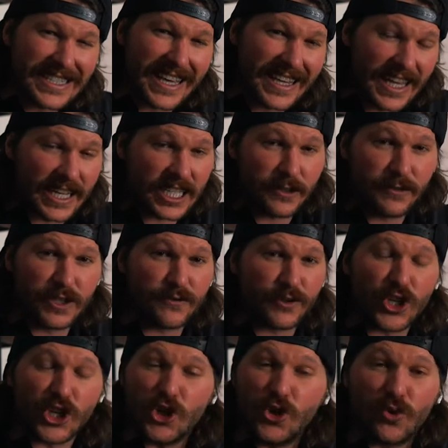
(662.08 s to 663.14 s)
daily activities for
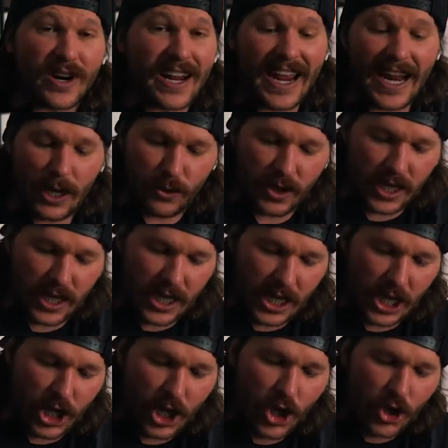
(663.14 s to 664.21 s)
you or anyone
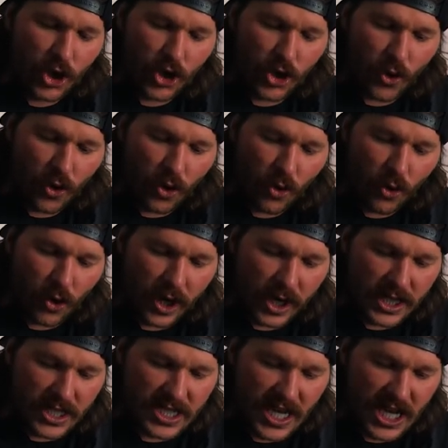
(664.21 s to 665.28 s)
in your
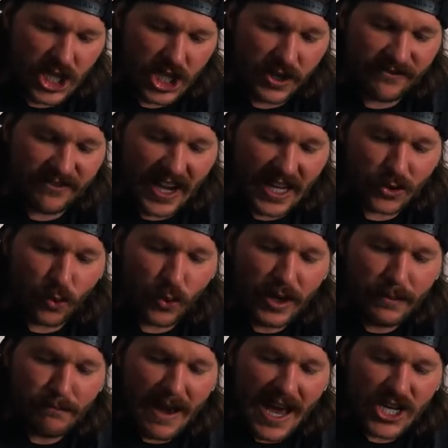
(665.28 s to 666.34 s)
organization. In fact, we
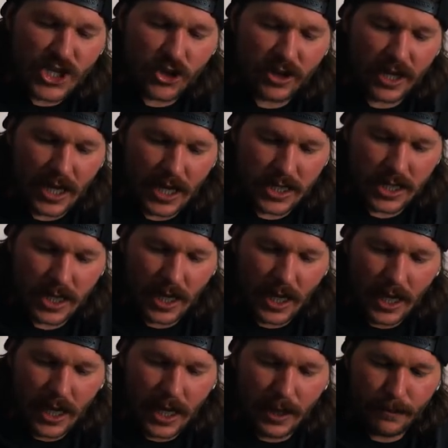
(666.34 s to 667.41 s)
measure this
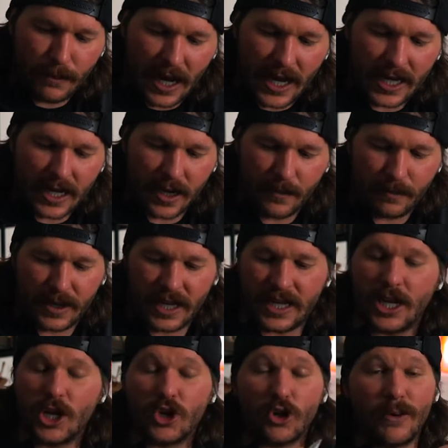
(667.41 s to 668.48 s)
in my company,
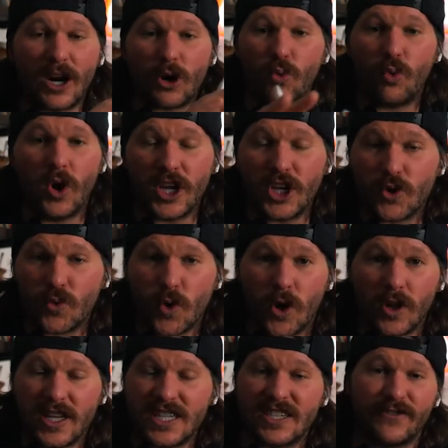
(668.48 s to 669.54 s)
no matter what your
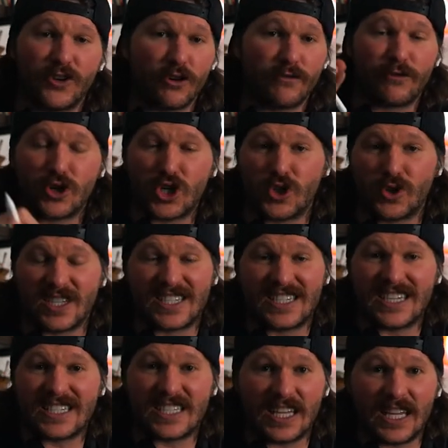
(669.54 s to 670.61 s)
role is, if you're a virtual
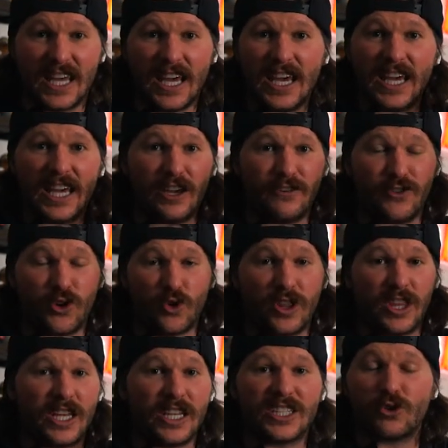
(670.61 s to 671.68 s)
assistant, if you're
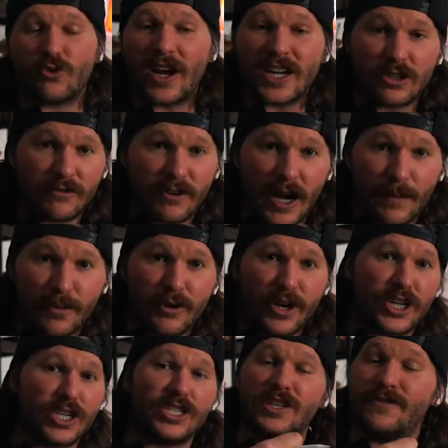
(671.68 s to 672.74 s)
the director of
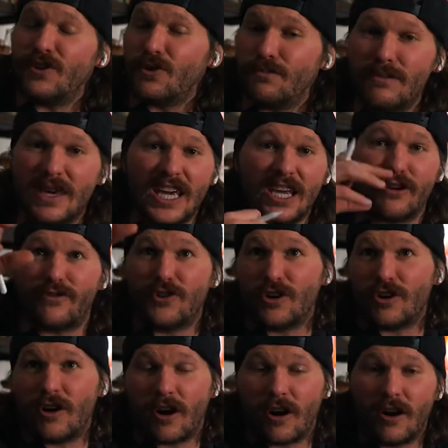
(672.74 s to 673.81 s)
operations, if you're me, if
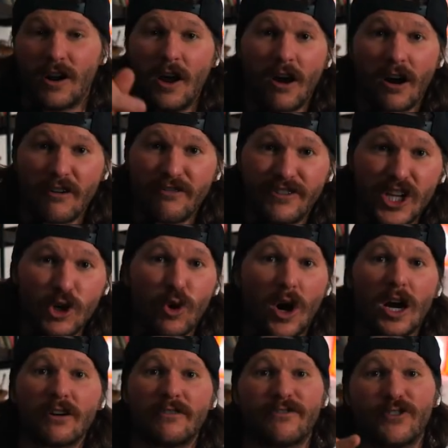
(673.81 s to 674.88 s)
you're our, our
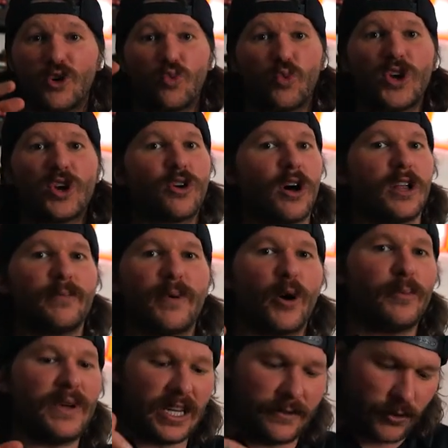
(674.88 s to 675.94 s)
videographer, we're all
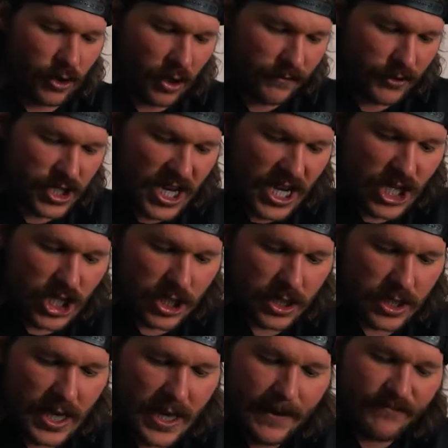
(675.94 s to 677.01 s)
about meaningful
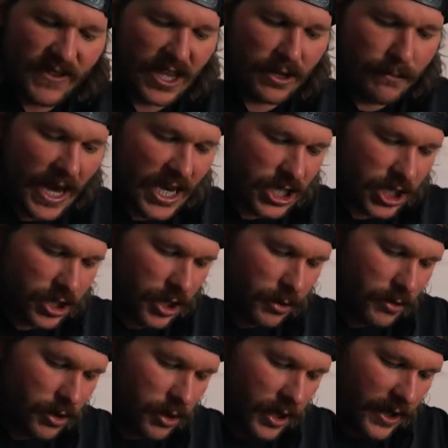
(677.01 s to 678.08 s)
conversations. And the magic
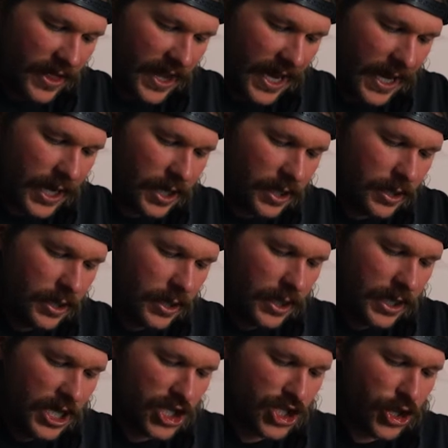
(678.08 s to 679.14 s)
number on that
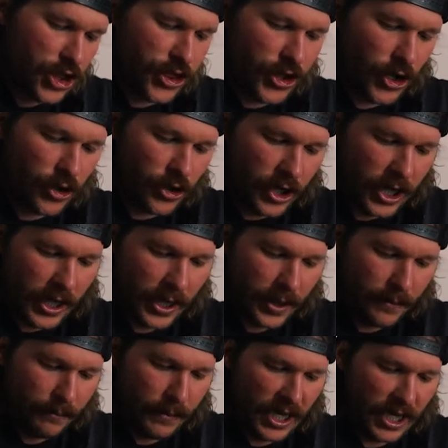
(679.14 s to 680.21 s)
is 30
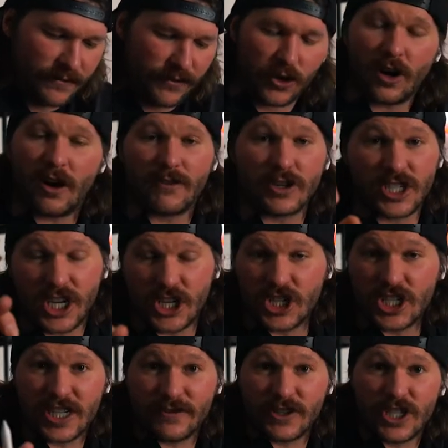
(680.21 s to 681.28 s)
meaningful
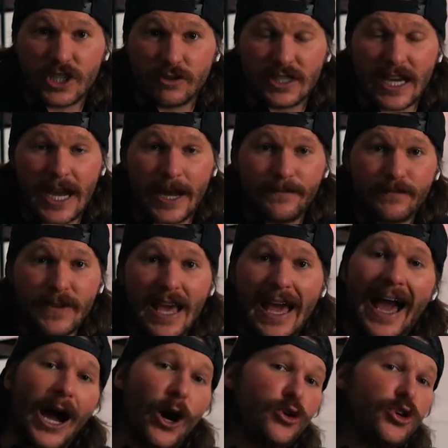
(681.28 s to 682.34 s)
conversations every single day.
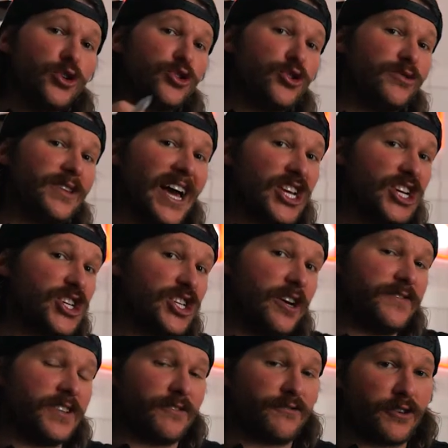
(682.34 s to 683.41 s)
How you do that
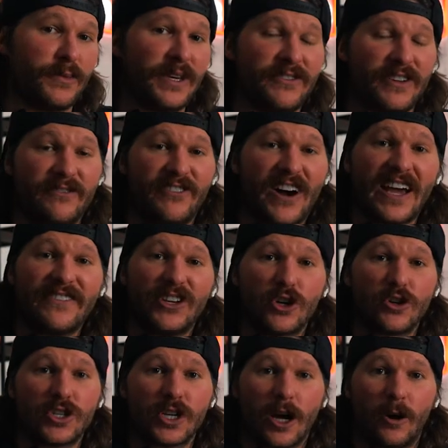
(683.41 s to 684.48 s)
shifted from even five
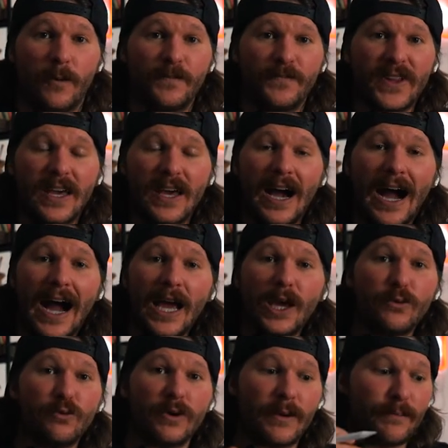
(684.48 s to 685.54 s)
years ago. I